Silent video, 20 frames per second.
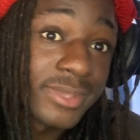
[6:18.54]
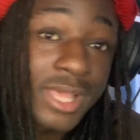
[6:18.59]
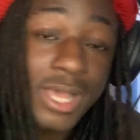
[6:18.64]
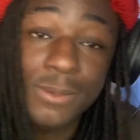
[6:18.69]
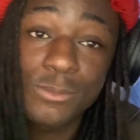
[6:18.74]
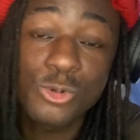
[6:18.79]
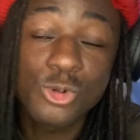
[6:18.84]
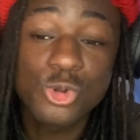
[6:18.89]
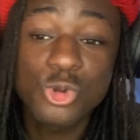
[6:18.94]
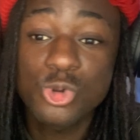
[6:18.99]

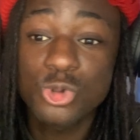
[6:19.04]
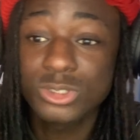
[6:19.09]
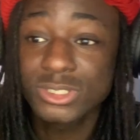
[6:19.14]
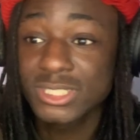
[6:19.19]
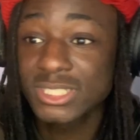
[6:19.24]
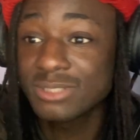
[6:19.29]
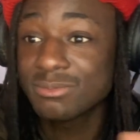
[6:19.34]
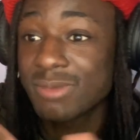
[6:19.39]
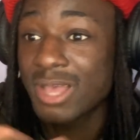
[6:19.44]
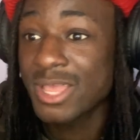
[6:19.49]
I'm
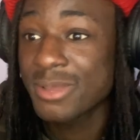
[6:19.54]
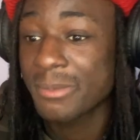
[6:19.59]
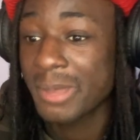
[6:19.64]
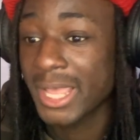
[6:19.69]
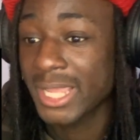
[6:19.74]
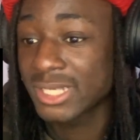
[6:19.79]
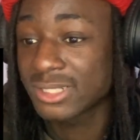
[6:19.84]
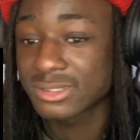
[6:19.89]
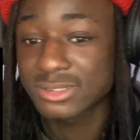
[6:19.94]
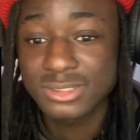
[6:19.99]
losing my
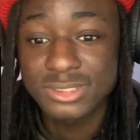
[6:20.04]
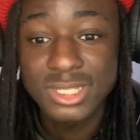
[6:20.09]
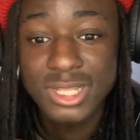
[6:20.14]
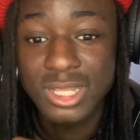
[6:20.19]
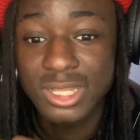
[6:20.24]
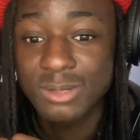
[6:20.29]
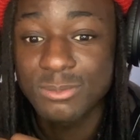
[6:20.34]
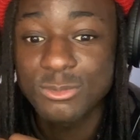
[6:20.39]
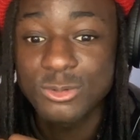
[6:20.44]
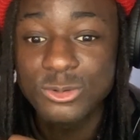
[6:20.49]
mind.
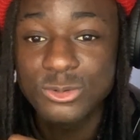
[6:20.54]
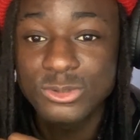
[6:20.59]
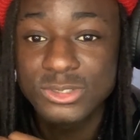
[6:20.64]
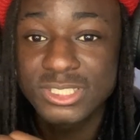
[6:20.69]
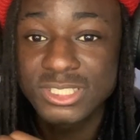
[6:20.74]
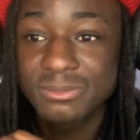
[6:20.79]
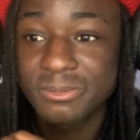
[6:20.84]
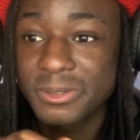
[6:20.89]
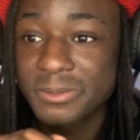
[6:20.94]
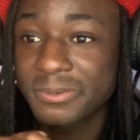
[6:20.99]
I'm
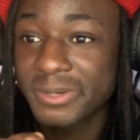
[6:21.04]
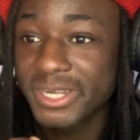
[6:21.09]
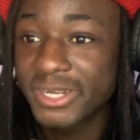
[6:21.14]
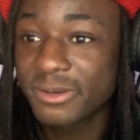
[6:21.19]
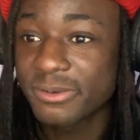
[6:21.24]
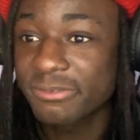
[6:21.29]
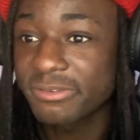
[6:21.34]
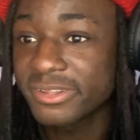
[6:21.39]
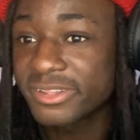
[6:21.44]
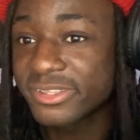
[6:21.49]
losing my mind
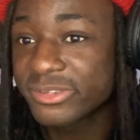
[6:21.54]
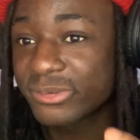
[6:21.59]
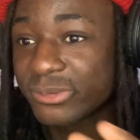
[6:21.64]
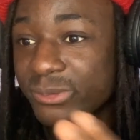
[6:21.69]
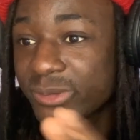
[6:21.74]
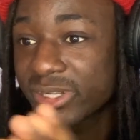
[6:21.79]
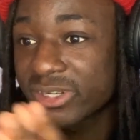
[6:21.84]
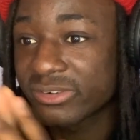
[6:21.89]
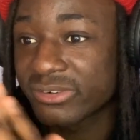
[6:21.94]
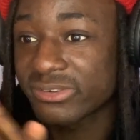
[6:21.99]
over this
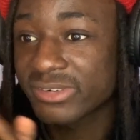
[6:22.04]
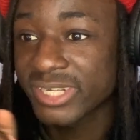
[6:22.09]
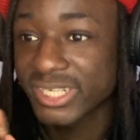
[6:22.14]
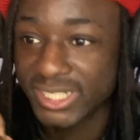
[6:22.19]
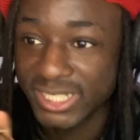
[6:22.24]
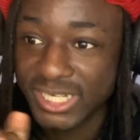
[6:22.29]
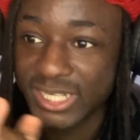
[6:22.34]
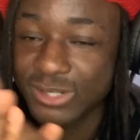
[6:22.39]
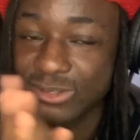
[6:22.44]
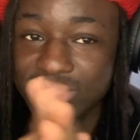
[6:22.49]
one right
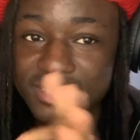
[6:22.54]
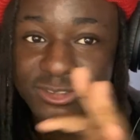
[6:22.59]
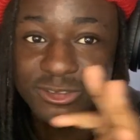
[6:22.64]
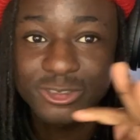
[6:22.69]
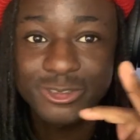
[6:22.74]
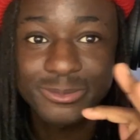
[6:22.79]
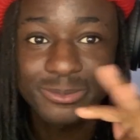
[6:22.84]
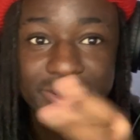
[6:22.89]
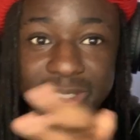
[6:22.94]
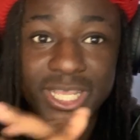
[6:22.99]
now as we
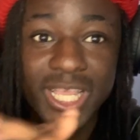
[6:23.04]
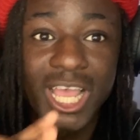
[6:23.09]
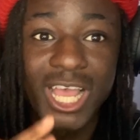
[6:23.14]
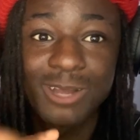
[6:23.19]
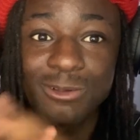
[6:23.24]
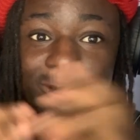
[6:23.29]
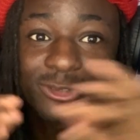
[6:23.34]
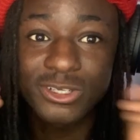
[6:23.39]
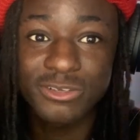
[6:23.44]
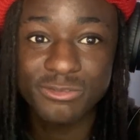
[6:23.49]
speak.
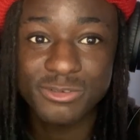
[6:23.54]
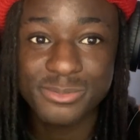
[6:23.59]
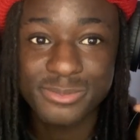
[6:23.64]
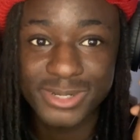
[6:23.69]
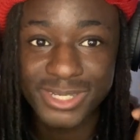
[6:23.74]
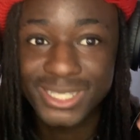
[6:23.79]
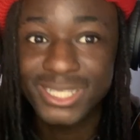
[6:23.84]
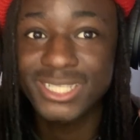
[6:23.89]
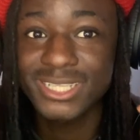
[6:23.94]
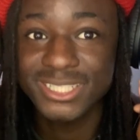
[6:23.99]
I'm sure
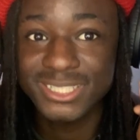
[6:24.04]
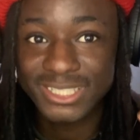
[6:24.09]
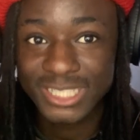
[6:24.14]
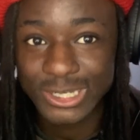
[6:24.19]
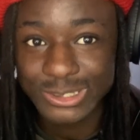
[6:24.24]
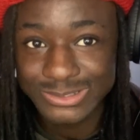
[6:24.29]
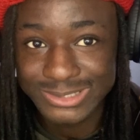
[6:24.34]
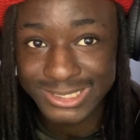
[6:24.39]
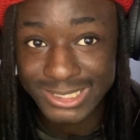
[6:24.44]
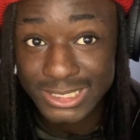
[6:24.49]
everybody in this
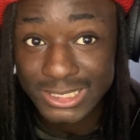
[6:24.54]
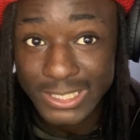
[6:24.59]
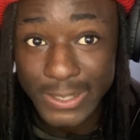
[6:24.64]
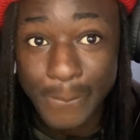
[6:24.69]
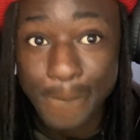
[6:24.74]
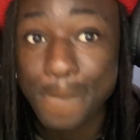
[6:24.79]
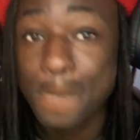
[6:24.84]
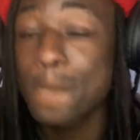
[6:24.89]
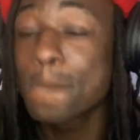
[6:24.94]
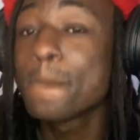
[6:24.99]
house thinks
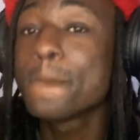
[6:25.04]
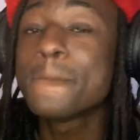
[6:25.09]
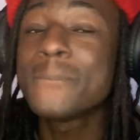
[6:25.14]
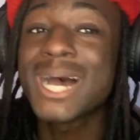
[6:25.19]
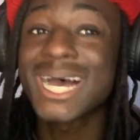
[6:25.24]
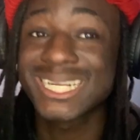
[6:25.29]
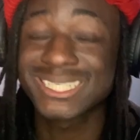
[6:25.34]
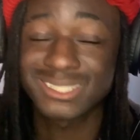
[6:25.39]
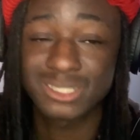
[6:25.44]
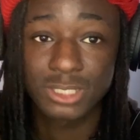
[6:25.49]
I'm
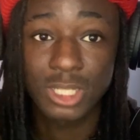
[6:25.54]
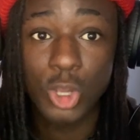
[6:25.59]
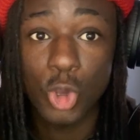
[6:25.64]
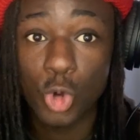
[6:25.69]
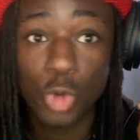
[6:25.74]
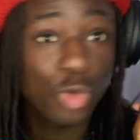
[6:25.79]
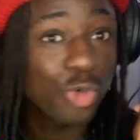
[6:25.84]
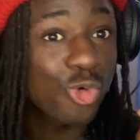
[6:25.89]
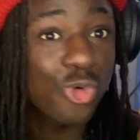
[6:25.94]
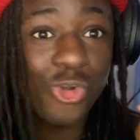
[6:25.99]
mad
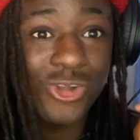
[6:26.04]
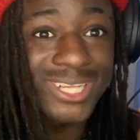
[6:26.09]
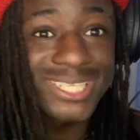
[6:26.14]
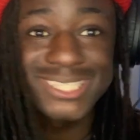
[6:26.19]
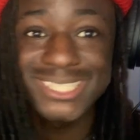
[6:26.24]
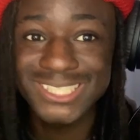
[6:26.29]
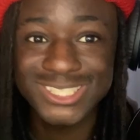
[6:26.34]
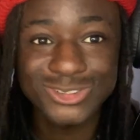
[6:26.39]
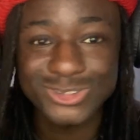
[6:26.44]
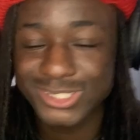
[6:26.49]
or
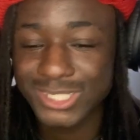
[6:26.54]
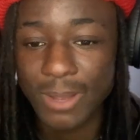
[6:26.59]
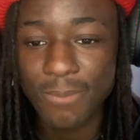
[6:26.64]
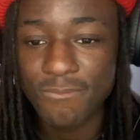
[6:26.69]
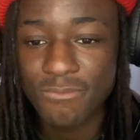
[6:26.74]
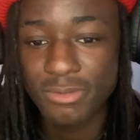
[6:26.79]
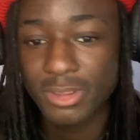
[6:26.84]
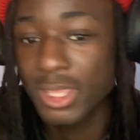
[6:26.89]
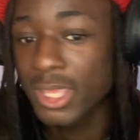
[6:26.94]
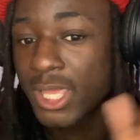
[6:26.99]
crazy or
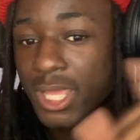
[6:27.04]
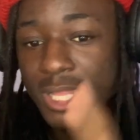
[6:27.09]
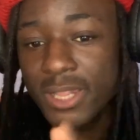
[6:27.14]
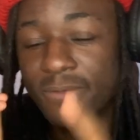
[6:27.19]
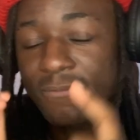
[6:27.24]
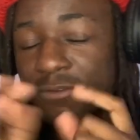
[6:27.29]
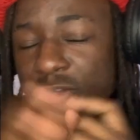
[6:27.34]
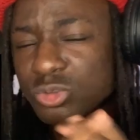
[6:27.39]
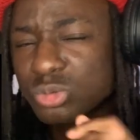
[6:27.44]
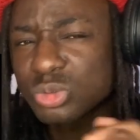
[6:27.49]
something. The
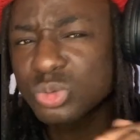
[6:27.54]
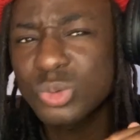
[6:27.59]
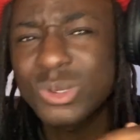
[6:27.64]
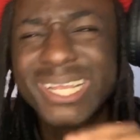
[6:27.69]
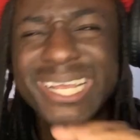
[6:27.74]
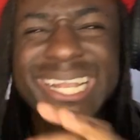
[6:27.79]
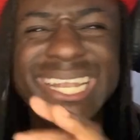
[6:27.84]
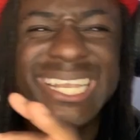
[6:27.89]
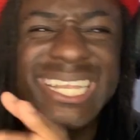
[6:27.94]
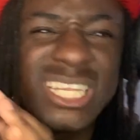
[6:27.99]
visuals were
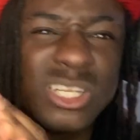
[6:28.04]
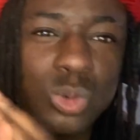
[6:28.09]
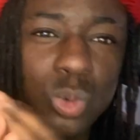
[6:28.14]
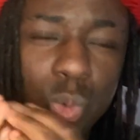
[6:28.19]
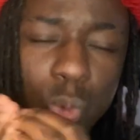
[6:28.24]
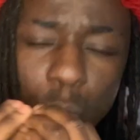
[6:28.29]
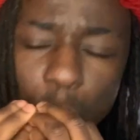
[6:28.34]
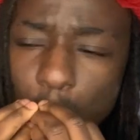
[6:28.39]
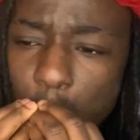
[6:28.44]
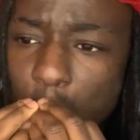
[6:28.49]
clean.
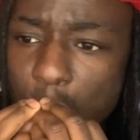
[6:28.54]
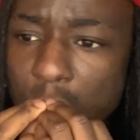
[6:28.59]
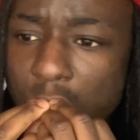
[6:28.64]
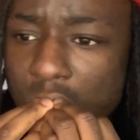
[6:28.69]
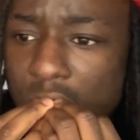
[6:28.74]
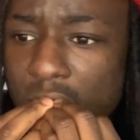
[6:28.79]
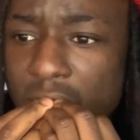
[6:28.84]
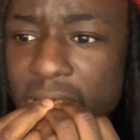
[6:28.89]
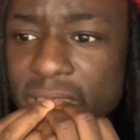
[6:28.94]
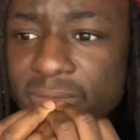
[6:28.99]
Oh,
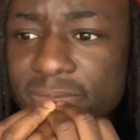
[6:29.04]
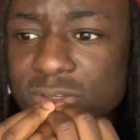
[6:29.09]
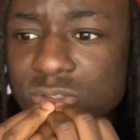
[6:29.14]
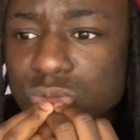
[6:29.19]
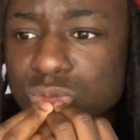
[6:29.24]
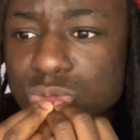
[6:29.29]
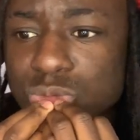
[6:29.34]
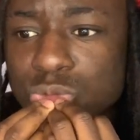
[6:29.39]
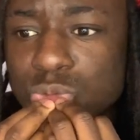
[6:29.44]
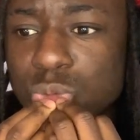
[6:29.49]
the
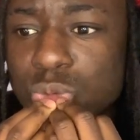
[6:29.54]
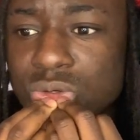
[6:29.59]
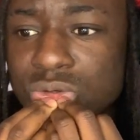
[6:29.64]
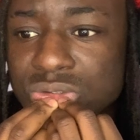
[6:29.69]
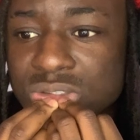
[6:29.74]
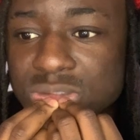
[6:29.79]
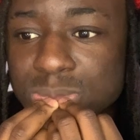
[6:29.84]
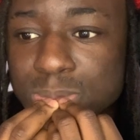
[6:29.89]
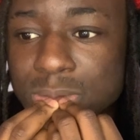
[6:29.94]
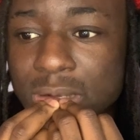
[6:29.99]
visuals were too
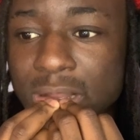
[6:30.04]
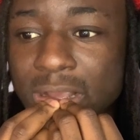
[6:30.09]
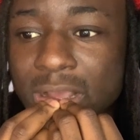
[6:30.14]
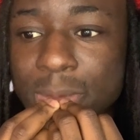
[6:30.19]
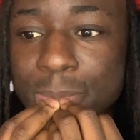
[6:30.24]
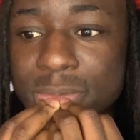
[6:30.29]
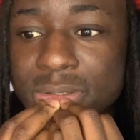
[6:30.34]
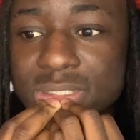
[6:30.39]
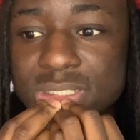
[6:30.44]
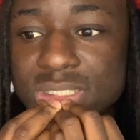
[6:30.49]
crispy. Like, I
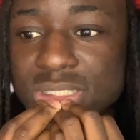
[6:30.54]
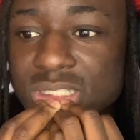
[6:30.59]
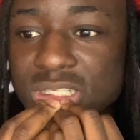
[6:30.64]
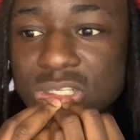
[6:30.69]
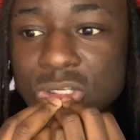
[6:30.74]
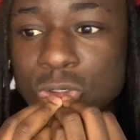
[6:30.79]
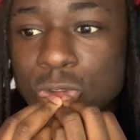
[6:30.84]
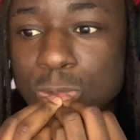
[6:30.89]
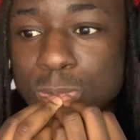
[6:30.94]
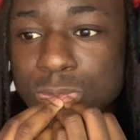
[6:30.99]
mean, it's
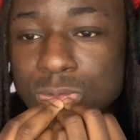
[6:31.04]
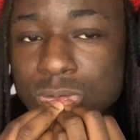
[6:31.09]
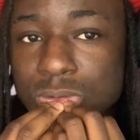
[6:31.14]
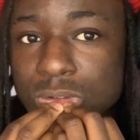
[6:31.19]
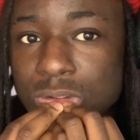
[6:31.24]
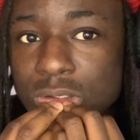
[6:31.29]
Ninho, bro.